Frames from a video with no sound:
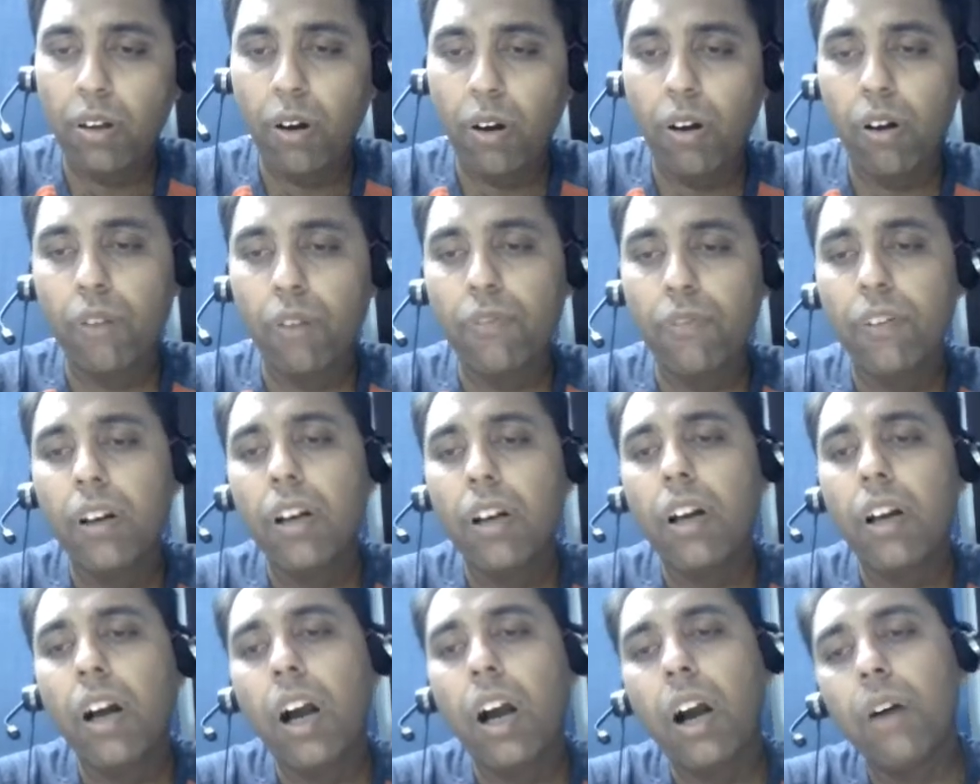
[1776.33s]
of
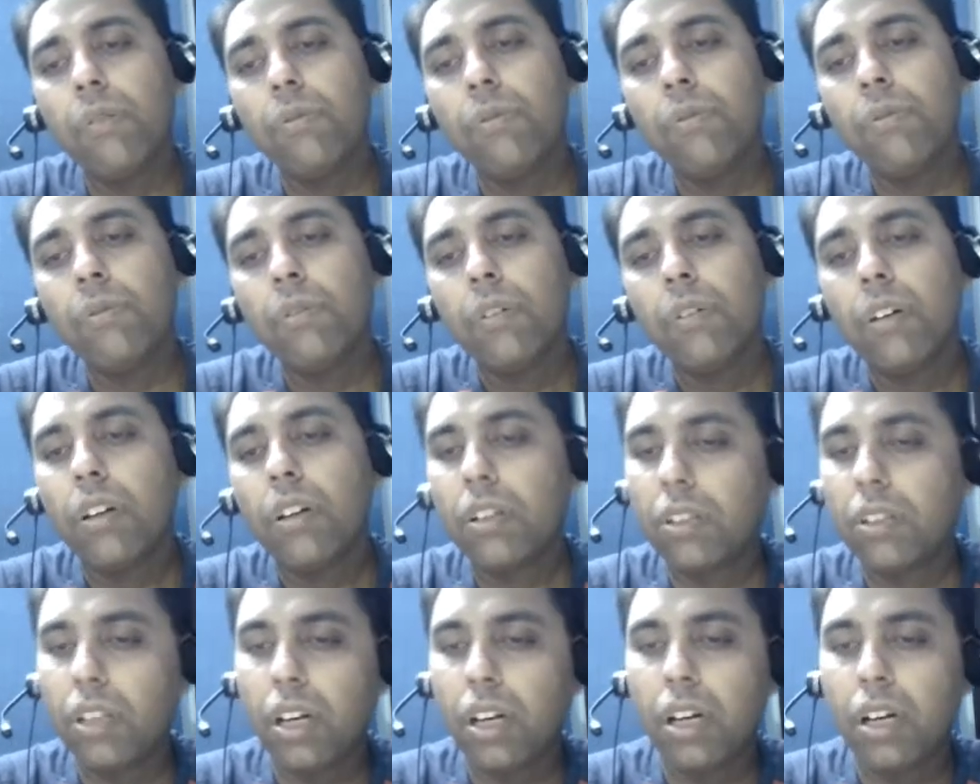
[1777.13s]
how
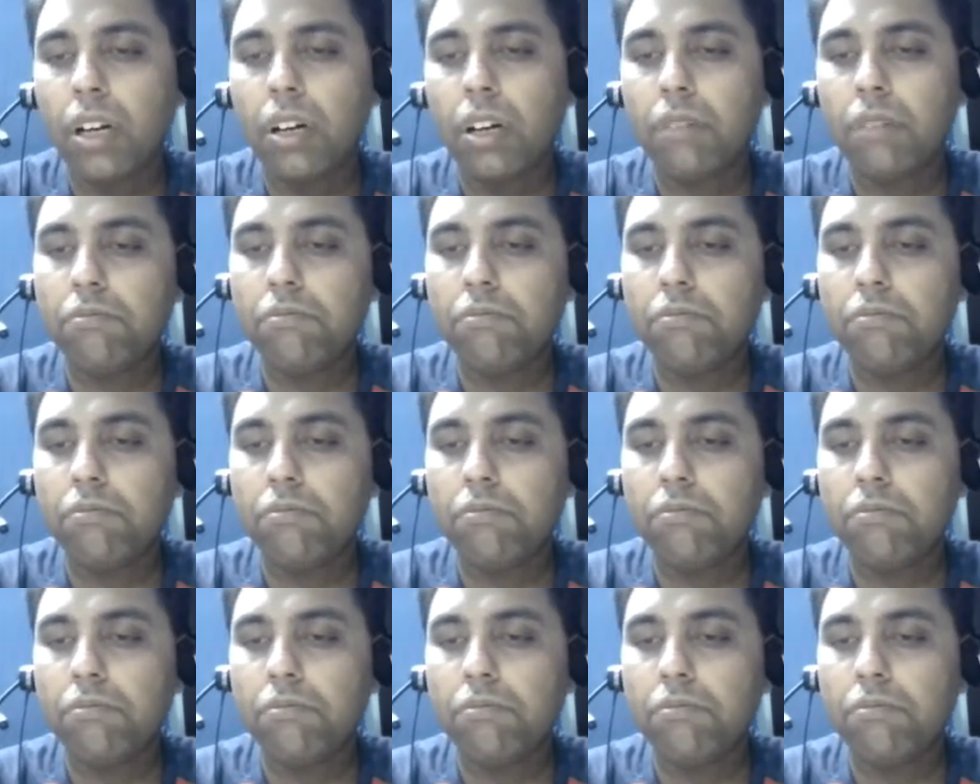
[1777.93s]
the